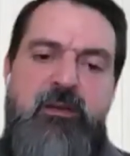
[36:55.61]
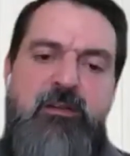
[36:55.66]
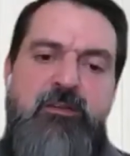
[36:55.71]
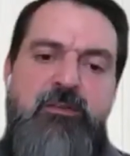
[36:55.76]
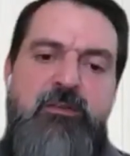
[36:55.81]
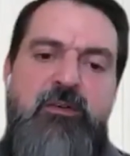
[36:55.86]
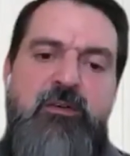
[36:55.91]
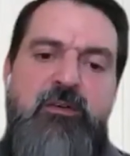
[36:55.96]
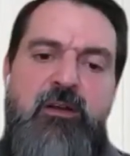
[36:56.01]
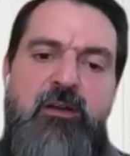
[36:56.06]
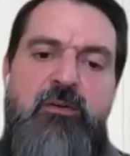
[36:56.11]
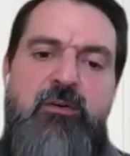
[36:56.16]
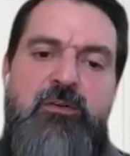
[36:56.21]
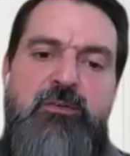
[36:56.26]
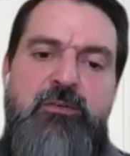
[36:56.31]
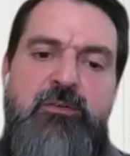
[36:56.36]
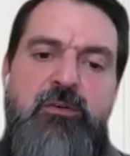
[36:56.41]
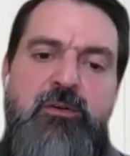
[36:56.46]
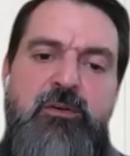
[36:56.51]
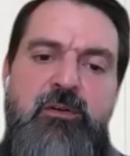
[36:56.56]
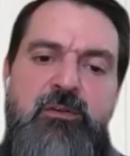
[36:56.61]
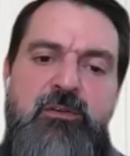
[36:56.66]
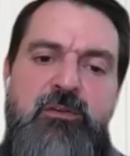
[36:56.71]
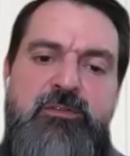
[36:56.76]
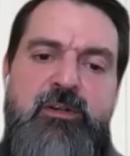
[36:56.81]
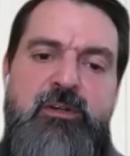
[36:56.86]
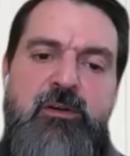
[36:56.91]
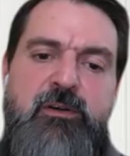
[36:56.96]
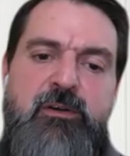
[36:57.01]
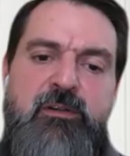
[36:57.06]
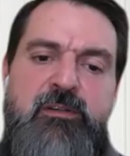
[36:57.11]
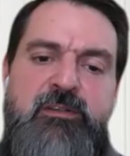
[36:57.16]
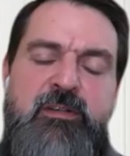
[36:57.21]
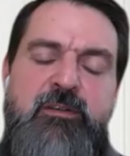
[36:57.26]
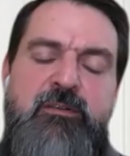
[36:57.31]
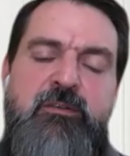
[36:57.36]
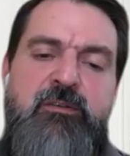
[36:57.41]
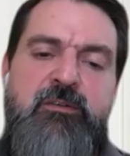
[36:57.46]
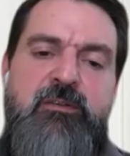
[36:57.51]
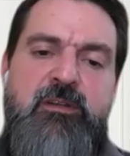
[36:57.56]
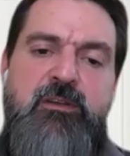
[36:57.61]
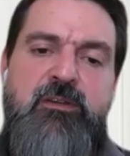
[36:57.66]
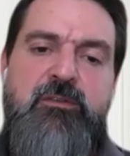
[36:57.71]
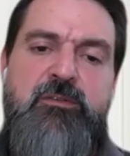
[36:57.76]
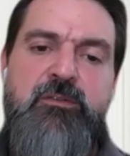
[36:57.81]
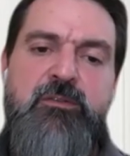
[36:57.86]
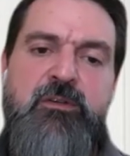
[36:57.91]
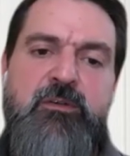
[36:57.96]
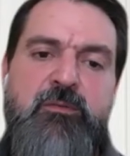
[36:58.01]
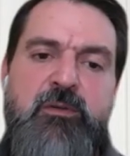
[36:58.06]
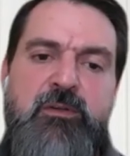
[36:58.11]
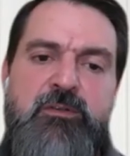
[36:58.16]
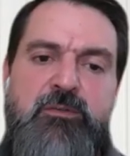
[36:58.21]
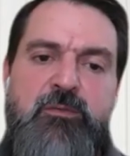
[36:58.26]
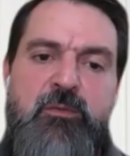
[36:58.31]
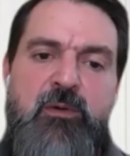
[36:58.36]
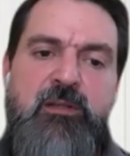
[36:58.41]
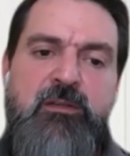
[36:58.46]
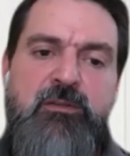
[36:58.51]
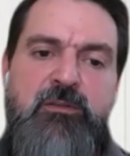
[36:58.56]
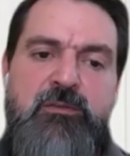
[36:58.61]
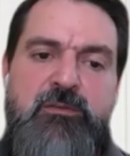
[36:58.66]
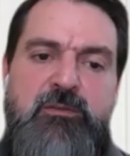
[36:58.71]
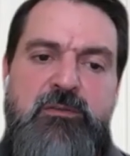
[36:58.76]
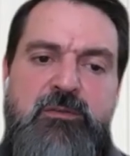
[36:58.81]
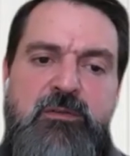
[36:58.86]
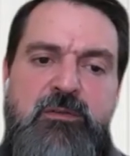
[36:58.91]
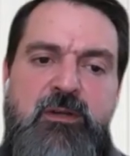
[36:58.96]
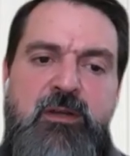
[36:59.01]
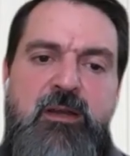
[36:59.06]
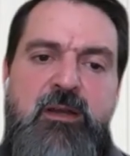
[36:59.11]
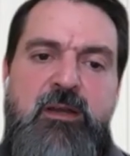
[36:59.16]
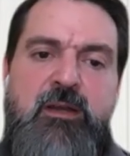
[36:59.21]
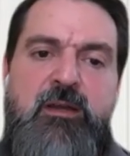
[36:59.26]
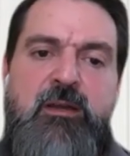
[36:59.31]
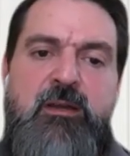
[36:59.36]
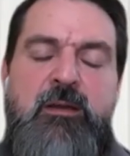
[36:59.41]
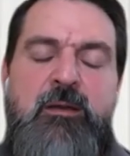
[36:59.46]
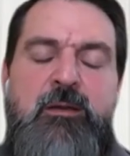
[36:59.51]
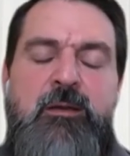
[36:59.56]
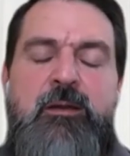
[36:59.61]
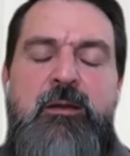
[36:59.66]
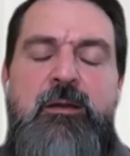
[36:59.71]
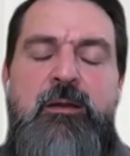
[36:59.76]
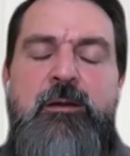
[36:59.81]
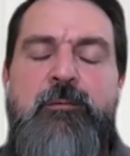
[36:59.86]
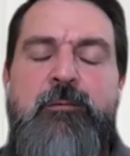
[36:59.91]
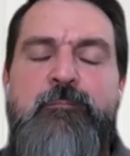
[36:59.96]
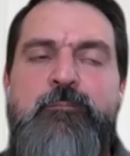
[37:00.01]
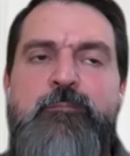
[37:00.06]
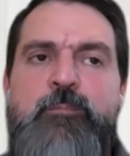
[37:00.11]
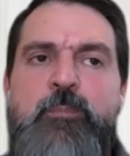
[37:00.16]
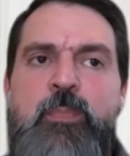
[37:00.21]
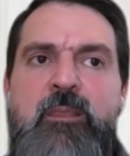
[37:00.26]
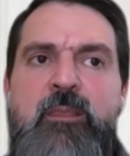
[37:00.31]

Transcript: you're gonna go through all those hurdles and continue doing what you want to do.